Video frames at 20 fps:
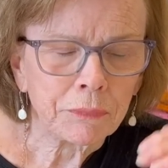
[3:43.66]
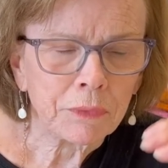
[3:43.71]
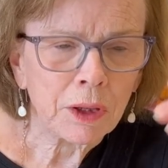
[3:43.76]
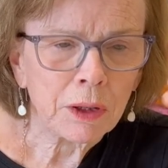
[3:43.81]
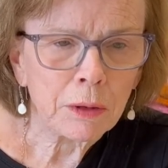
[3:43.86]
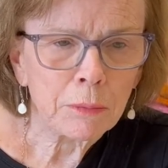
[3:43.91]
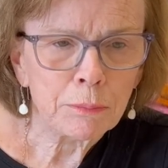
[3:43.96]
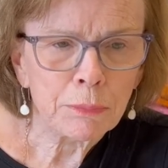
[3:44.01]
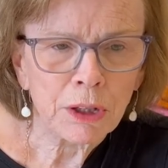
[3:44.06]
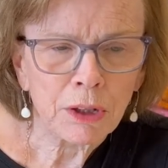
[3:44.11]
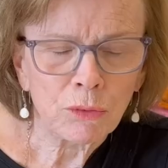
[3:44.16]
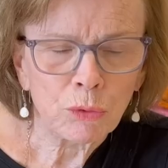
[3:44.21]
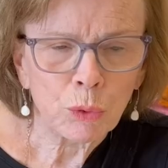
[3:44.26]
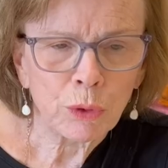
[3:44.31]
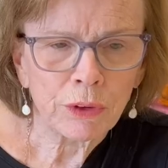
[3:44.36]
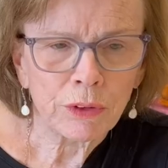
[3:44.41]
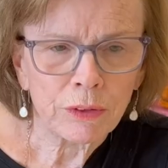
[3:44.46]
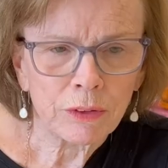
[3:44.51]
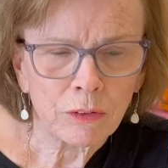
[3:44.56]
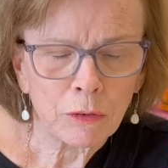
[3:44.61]
above
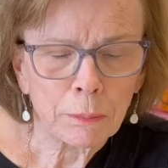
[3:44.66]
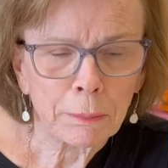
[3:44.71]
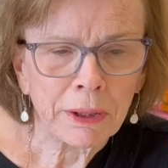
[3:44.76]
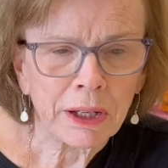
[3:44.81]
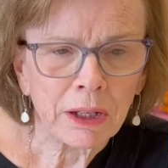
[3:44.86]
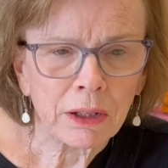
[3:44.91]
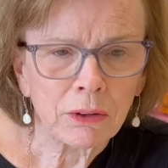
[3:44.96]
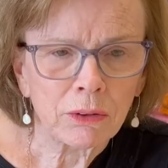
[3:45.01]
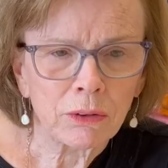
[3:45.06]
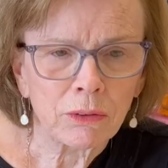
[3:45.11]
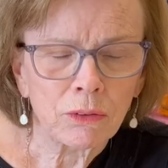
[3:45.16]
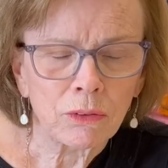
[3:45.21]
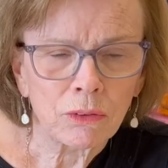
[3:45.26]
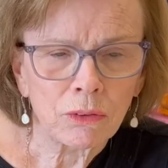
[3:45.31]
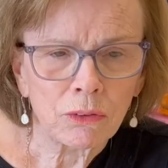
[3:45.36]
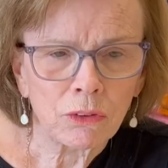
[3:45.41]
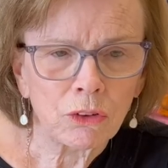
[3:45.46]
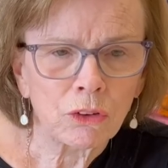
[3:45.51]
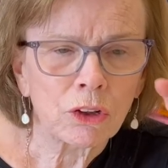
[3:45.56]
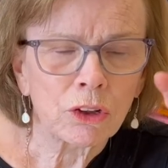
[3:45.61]
where it says
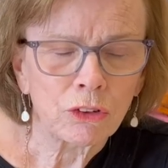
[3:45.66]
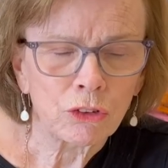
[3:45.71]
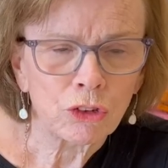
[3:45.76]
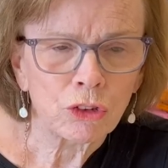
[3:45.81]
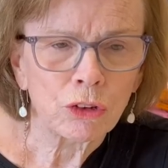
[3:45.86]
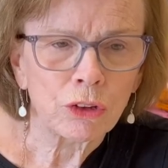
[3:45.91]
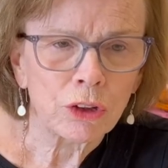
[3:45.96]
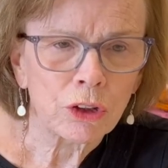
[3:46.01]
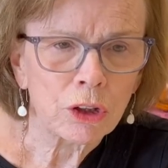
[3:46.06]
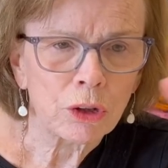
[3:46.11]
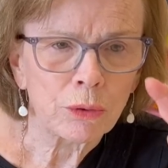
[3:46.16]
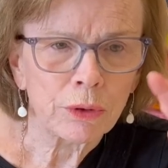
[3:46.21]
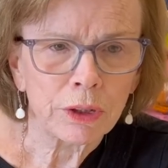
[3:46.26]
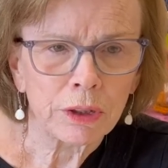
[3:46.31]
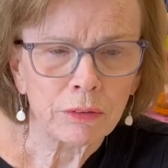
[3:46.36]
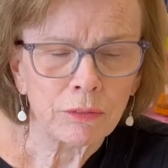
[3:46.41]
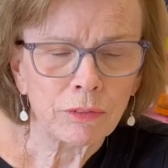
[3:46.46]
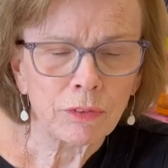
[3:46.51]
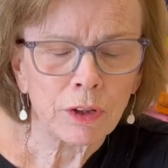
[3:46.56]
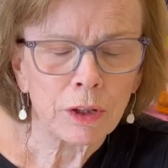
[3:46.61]
patterns, because you're going to go in
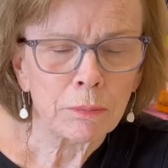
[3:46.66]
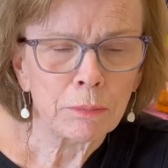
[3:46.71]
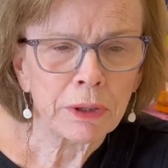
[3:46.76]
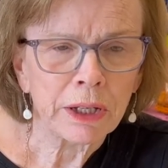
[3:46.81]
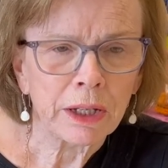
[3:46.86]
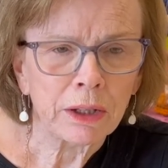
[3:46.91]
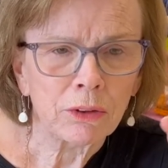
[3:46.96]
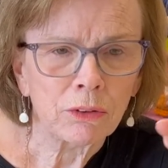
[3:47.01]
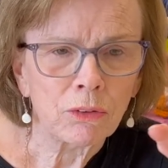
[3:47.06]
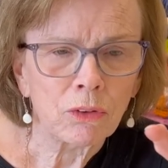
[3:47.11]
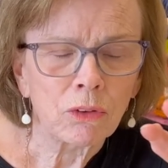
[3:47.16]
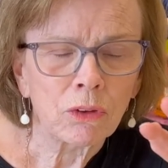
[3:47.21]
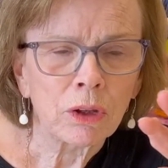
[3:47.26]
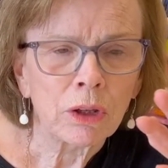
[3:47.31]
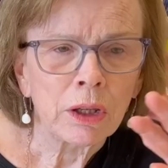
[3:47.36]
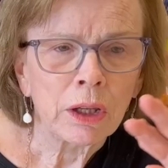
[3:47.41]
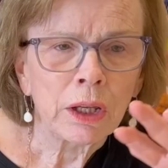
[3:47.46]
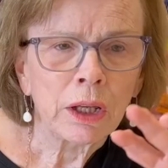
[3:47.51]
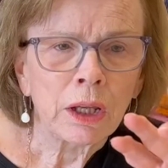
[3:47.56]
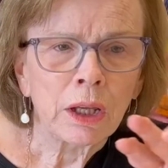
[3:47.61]
and find patterns,
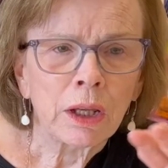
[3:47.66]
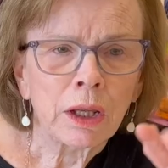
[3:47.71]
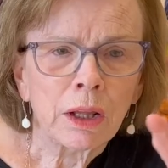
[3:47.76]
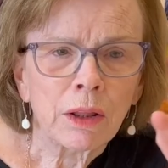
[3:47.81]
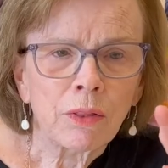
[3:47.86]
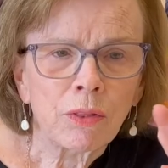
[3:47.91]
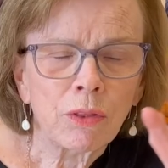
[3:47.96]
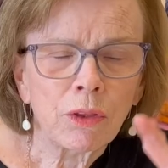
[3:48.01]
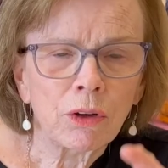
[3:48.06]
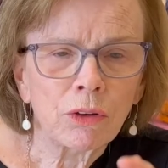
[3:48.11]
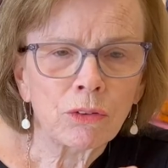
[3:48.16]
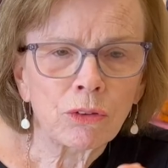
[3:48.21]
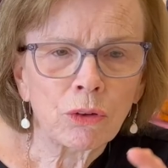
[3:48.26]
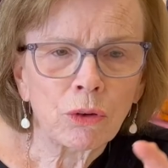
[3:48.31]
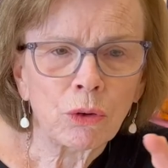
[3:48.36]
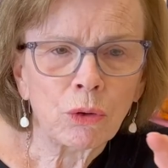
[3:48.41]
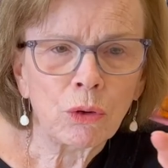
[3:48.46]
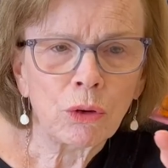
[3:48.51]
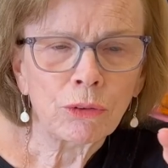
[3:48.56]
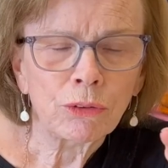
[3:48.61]
there's
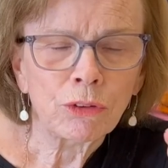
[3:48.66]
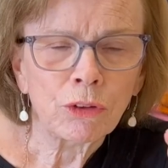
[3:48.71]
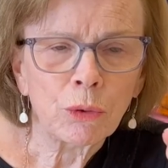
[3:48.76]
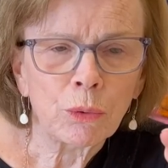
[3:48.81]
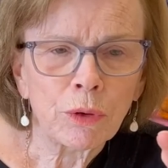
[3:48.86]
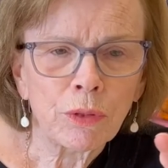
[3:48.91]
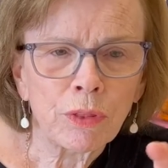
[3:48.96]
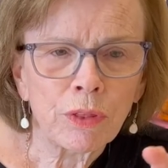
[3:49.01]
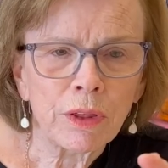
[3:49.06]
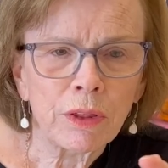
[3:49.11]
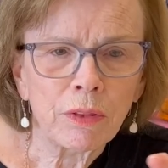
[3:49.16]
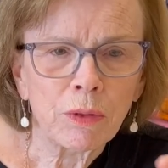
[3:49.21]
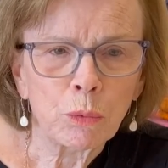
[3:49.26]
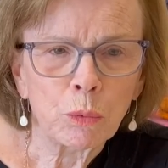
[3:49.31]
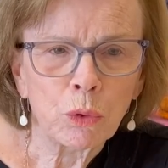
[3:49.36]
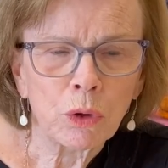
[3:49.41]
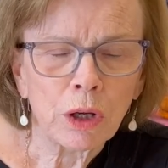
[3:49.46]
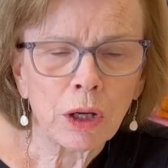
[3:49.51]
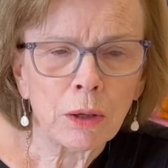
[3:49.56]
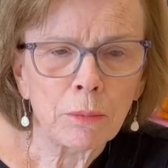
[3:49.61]
also a thing that
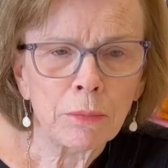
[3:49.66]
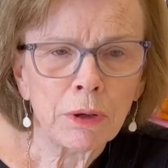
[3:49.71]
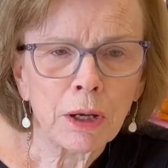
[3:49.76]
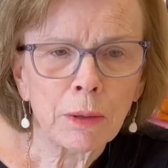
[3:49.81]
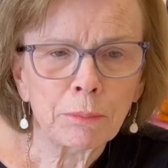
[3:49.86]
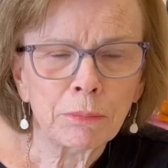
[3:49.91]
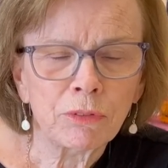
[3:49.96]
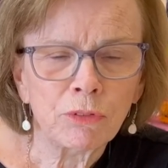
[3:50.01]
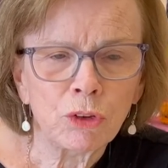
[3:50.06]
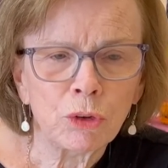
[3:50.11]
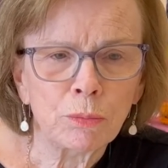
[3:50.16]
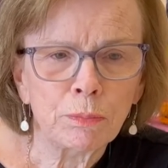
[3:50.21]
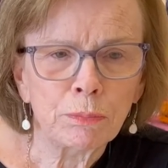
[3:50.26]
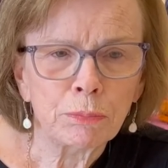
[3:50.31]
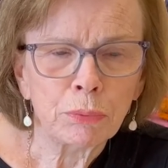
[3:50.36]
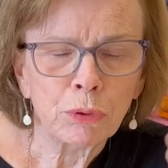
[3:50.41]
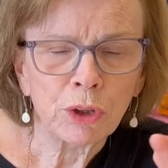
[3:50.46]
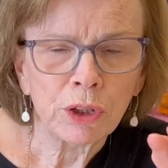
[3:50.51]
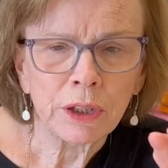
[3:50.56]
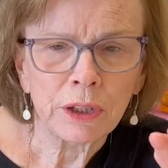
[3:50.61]
will come up. If you
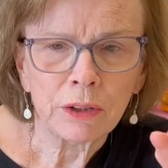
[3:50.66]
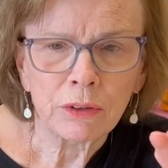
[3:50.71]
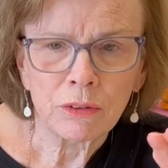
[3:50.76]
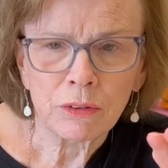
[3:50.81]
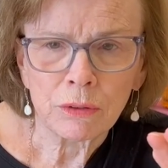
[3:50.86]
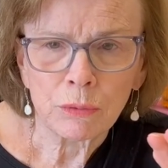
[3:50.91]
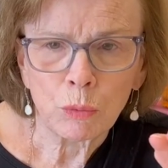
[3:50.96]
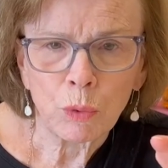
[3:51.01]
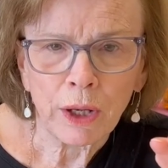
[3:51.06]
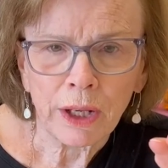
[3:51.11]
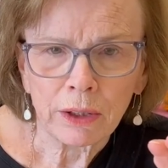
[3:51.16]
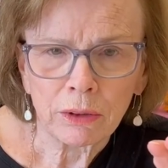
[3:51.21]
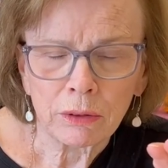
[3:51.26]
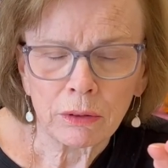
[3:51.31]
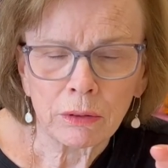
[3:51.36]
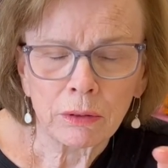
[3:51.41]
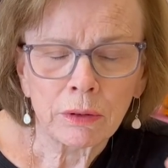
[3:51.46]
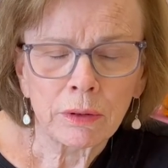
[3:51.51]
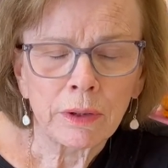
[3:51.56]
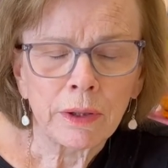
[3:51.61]
put in
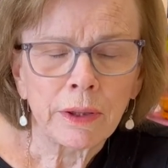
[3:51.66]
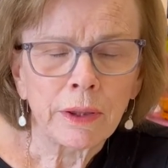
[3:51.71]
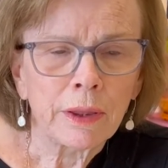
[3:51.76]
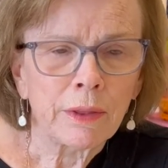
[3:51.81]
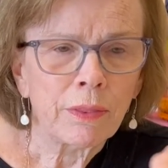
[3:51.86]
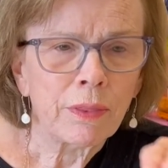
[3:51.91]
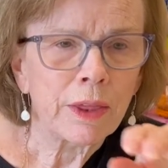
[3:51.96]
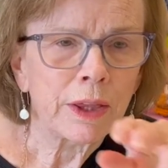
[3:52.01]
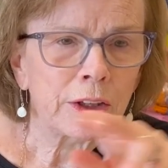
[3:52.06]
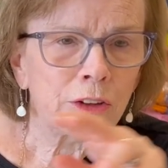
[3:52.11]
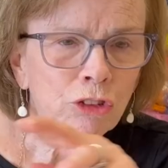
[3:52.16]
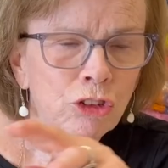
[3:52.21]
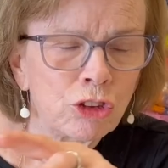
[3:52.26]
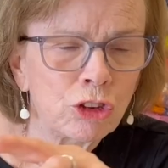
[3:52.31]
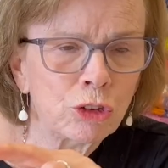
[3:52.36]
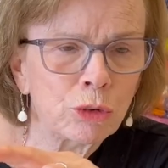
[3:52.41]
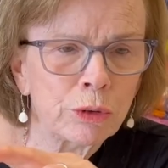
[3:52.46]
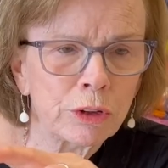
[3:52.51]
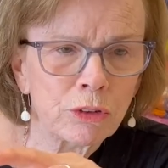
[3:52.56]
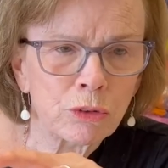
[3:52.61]
sweater, then
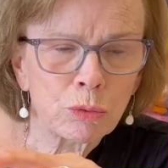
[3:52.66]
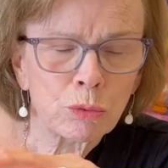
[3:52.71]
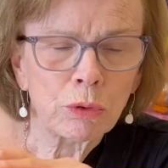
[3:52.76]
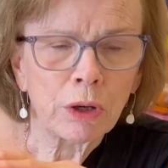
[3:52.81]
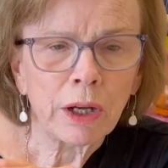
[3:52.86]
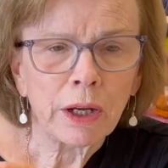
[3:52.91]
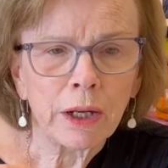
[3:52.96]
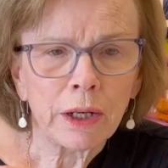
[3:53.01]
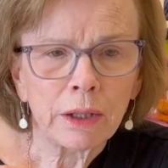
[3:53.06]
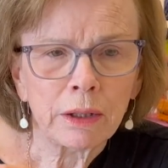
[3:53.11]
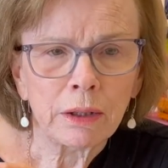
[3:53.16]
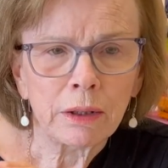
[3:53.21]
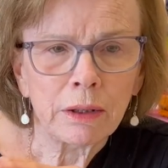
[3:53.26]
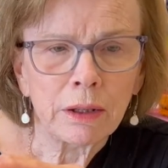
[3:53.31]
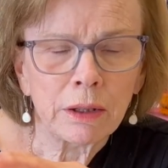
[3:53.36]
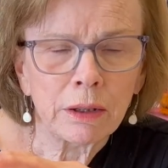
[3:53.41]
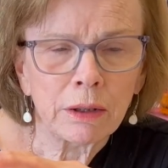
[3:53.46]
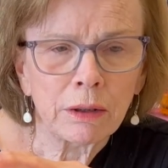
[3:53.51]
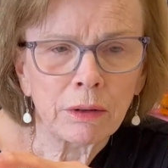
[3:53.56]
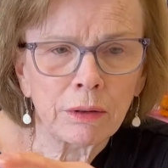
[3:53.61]
to its right
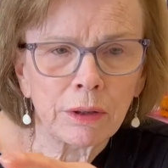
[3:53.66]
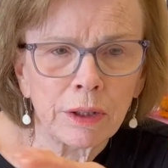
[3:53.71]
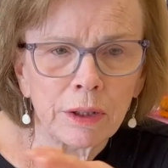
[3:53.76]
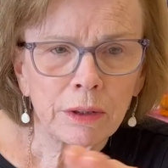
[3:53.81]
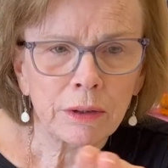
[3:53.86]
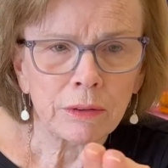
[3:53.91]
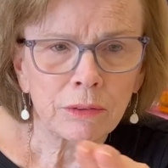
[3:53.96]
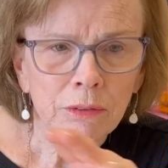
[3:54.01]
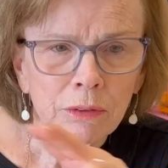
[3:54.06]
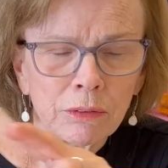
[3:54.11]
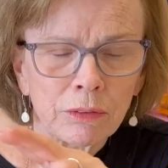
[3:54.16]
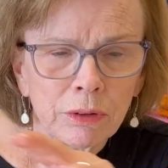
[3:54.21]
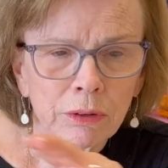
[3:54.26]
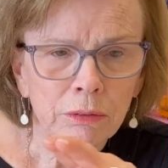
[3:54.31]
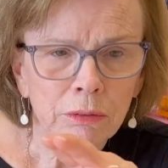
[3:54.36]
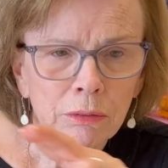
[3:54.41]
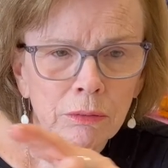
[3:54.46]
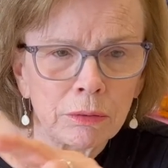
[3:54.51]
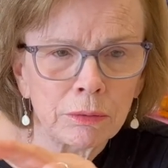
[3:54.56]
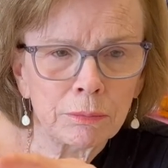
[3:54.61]
there is a
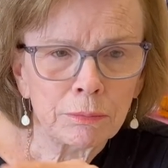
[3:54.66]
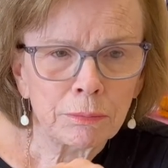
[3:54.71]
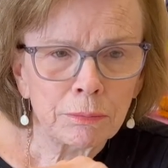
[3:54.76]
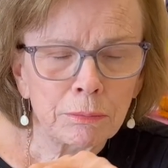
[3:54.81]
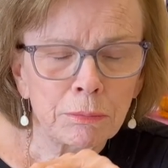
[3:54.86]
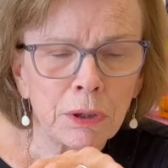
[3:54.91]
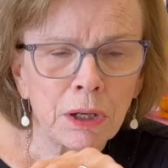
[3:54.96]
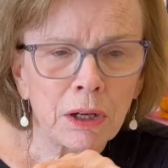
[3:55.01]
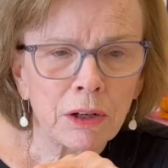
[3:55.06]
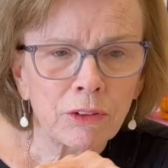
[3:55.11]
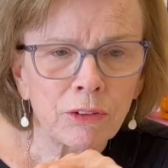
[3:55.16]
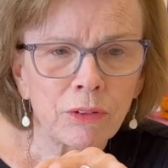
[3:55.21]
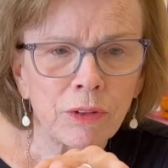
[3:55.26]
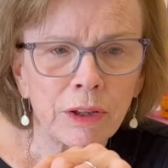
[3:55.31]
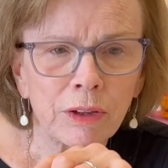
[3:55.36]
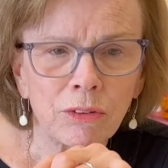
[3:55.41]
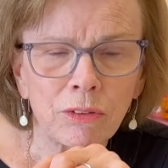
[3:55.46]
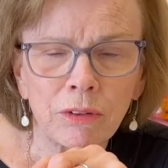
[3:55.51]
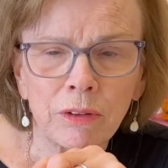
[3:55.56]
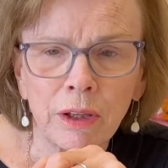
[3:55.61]
little box
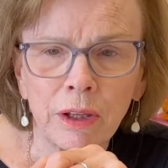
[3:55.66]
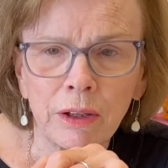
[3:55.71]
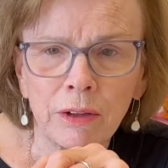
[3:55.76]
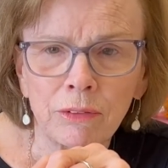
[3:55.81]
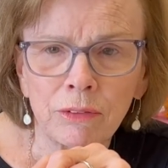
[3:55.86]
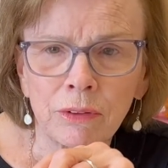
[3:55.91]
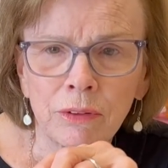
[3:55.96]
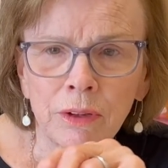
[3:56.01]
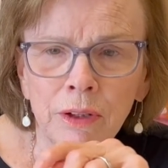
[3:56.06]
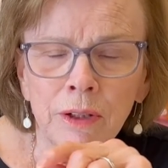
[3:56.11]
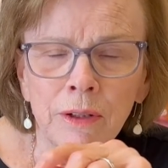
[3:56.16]
that says